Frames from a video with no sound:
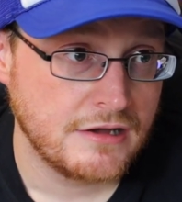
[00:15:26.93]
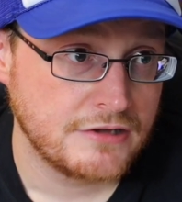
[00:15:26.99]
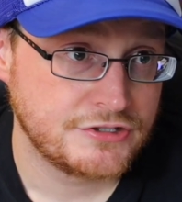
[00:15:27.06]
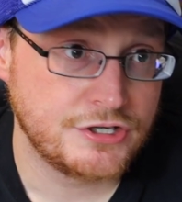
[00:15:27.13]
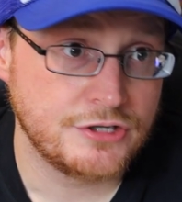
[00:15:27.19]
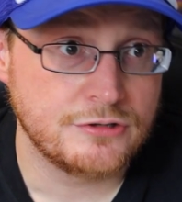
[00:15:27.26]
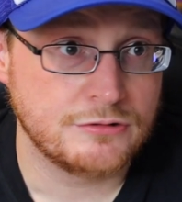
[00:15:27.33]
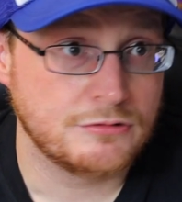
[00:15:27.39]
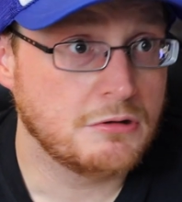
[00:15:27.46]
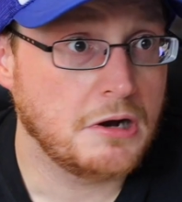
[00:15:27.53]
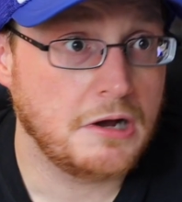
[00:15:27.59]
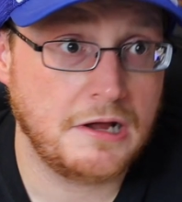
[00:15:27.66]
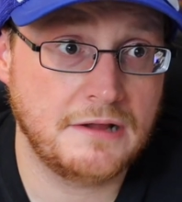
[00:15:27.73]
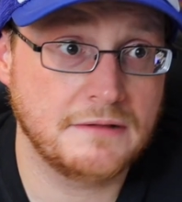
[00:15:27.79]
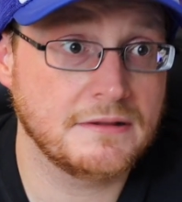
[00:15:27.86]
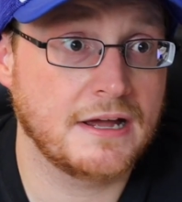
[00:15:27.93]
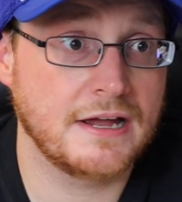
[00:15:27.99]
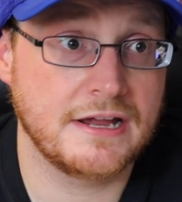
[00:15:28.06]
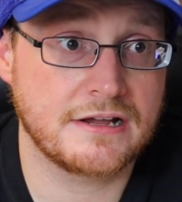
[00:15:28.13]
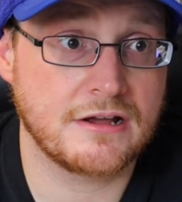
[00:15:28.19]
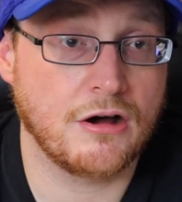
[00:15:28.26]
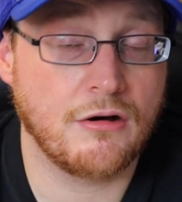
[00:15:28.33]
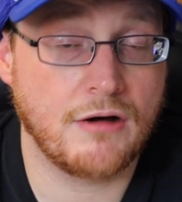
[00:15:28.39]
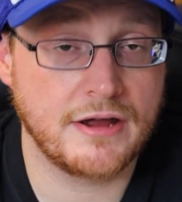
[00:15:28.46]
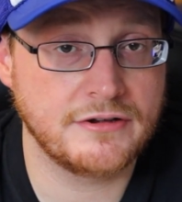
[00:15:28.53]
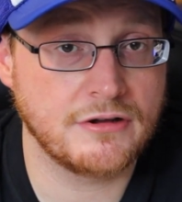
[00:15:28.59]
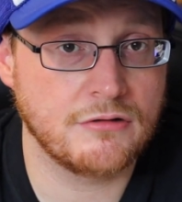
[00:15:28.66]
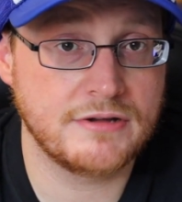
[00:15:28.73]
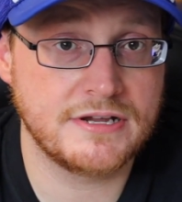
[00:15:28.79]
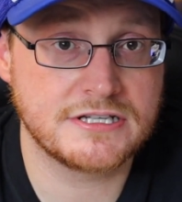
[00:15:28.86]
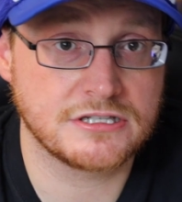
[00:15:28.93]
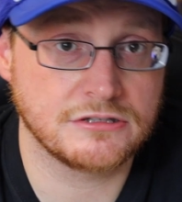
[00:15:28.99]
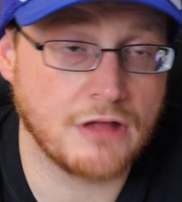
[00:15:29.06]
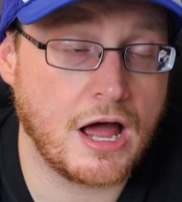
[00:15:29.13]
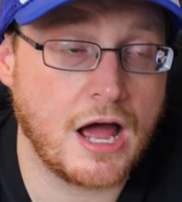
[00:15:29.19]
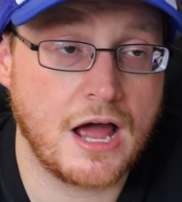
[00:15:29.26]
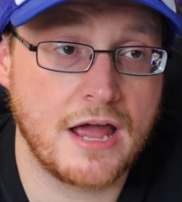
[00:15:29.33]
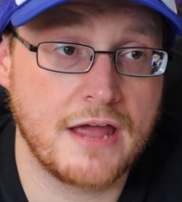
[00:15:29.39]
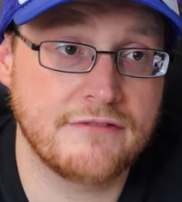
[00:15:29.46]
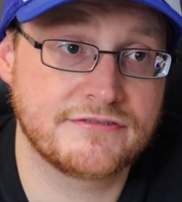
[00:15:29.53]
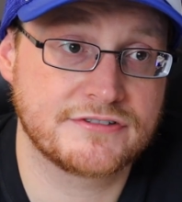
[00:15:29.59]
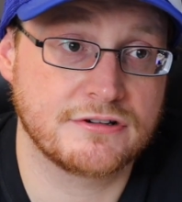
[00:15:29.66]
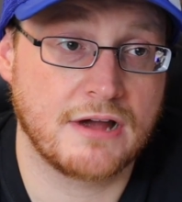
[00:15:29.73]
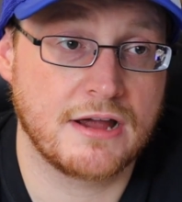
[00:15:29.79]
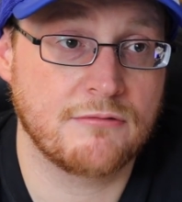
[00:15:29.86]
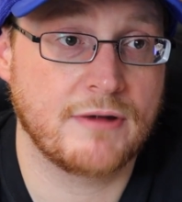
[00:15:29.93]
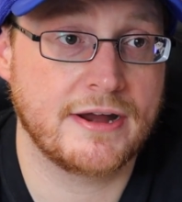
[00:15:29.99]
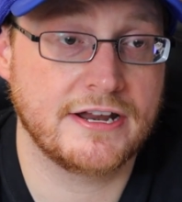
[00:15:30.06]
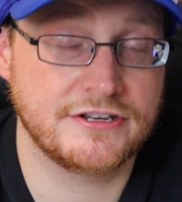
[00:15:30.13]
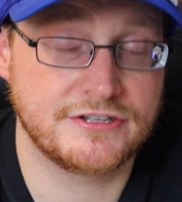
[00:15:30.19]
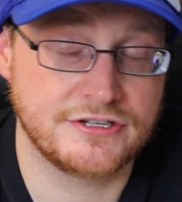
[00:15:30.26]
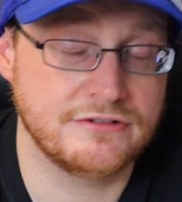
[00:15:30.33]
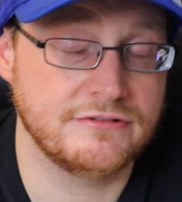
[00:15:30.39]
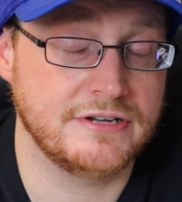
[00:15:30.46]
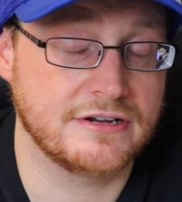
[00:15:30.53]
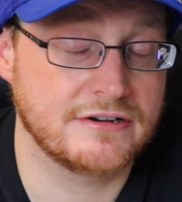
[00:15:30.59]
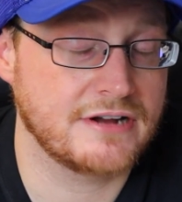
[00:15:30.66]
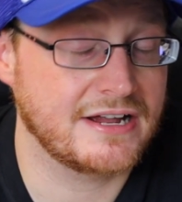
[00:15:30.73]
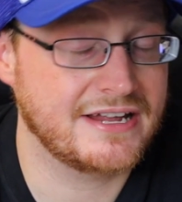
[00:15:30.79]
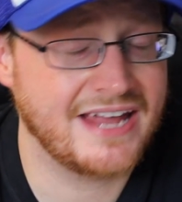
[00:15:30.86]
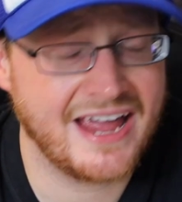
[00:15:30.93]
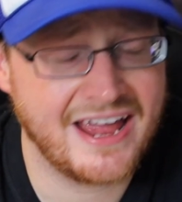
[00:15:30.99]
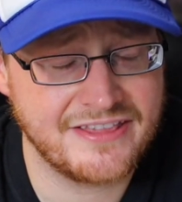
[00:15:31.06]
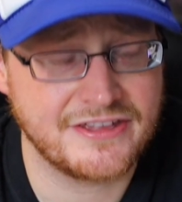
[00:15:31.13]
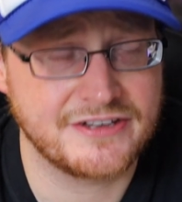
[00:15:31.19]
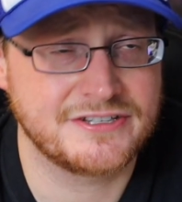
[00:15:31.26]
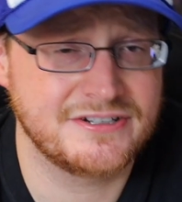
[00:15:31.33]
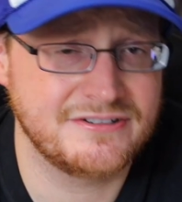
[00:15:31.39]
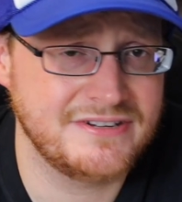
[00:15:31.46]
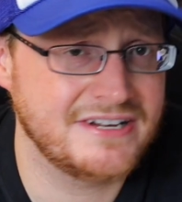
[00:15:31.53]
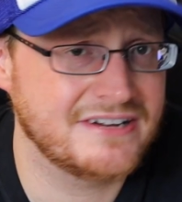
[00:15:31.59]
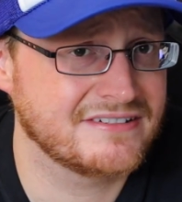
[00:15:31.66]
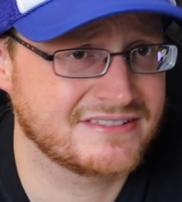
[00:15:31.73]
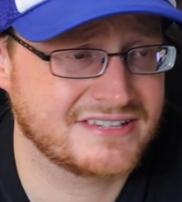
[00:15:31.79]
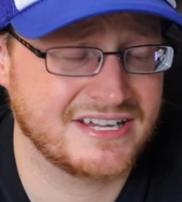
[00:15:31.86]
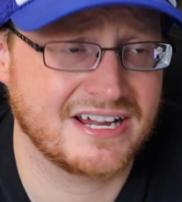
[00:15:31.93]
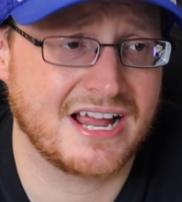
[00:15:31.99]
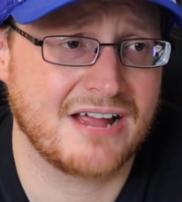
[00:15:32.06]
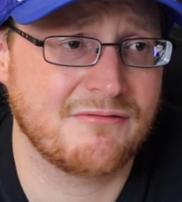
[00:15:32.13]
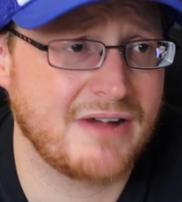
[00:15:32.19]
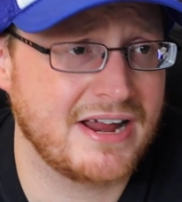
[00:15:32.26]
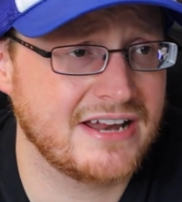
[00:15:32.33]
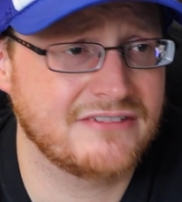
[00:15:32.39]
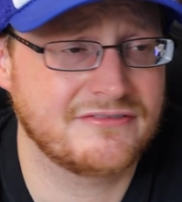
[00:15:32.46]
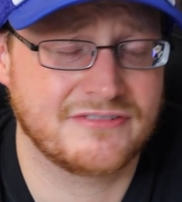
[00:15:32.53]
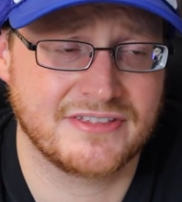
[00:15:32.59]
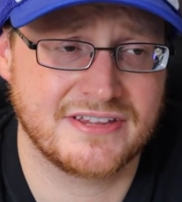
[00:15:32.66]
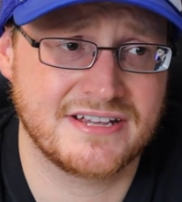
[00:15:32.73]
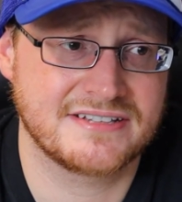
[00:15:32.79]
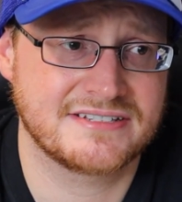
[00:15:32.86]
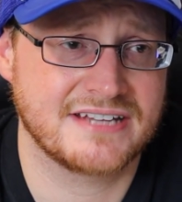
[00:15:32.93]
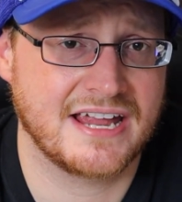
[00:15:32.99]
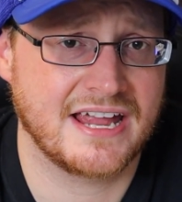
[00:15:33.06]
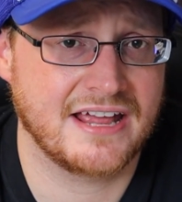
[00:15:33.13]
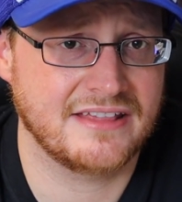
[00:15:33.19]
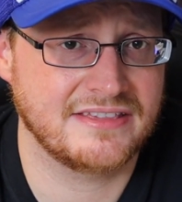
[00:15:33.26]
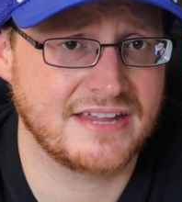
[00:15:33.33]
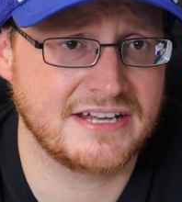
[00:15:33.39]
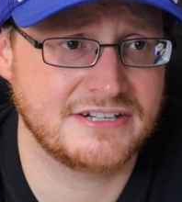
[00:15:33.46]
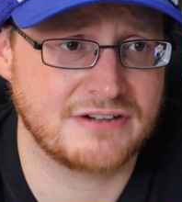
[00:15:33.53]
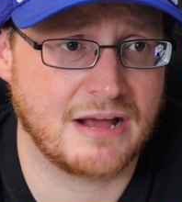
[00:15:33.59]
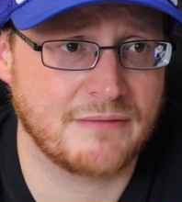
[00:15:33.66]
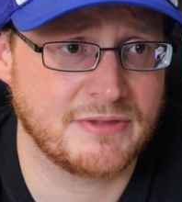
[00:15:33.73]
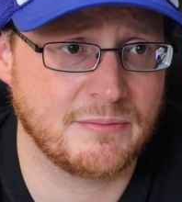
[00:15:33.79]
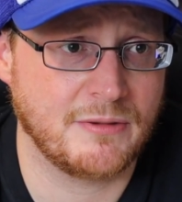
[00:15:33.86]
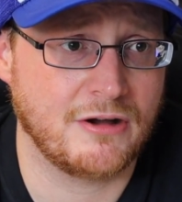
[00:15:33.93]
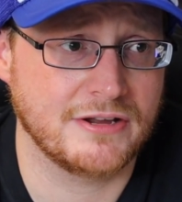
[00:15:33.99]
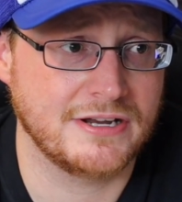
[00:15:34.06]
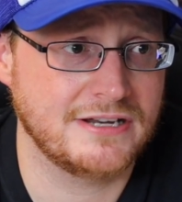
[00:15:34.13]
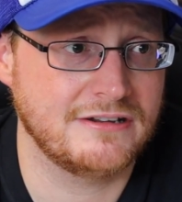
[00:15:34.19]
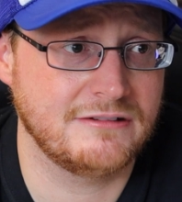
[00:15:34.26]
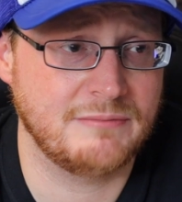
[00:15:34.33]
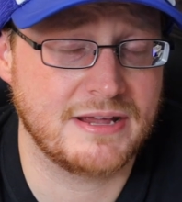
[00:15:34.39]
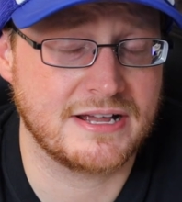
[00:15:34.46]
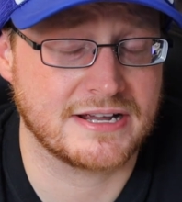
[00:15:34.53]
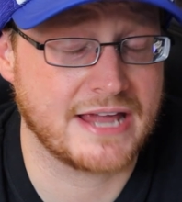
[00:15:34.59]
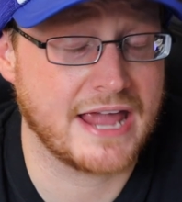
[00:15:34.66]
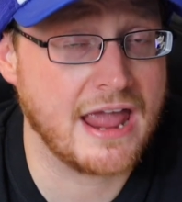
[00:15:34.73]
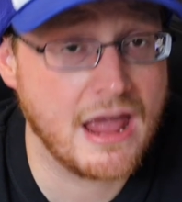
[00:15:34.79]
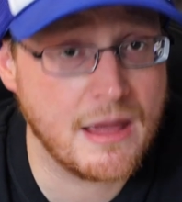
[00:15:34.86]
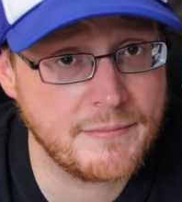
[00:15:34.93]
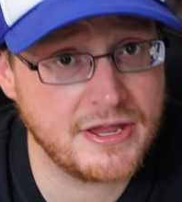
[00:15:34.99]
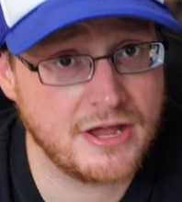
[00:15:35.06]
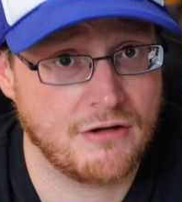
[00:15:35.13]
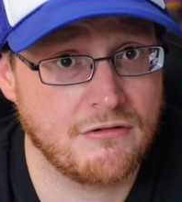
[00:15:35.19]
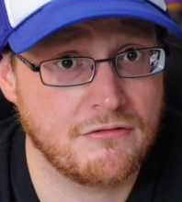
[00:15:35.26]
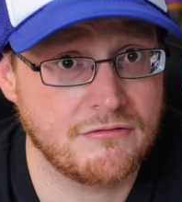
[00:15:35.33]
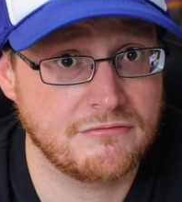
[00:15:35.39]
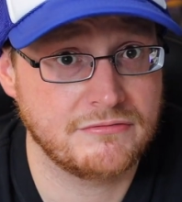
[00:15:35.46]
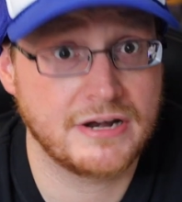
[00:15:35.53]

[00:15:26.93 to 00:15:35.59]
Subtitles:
2, like, oh, I know he's alive, so I waited 2 years. Again, the 2-year thing. I waited for this and they dropped the ball. He didn't even make a cameo.